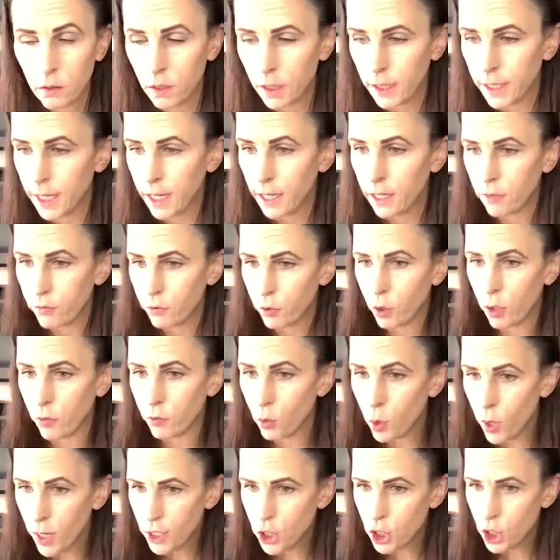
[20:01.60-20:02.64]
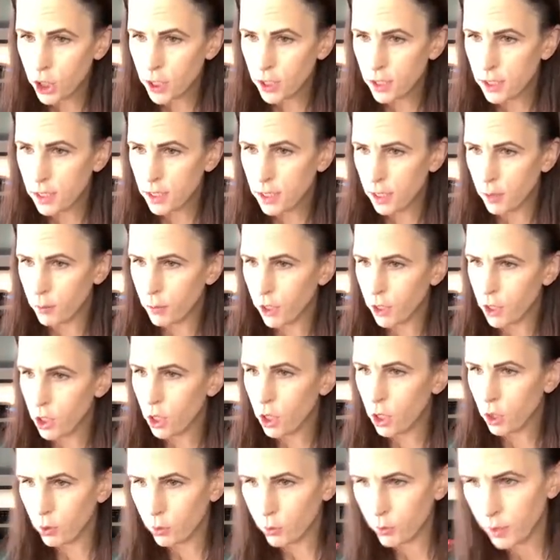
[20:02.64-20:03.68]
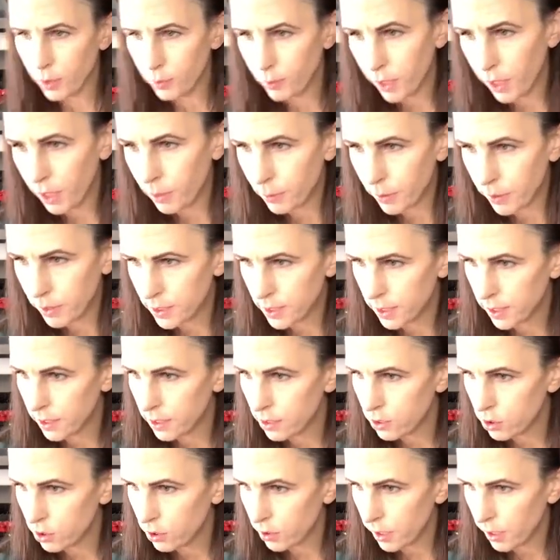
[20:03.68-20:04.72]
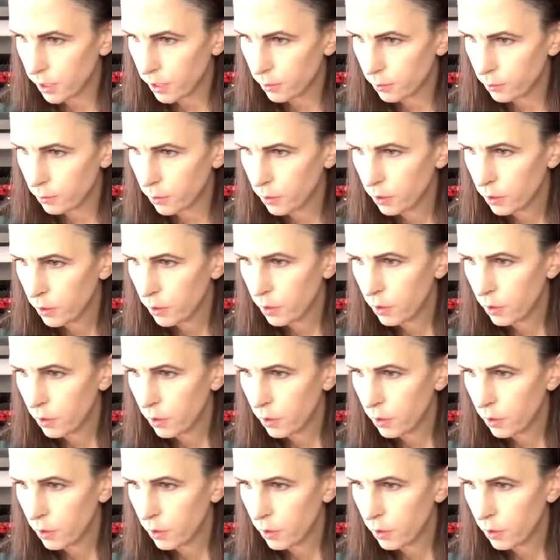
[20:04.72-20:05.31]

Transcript: again, if you have questions, let me know. I'm happy to answer them.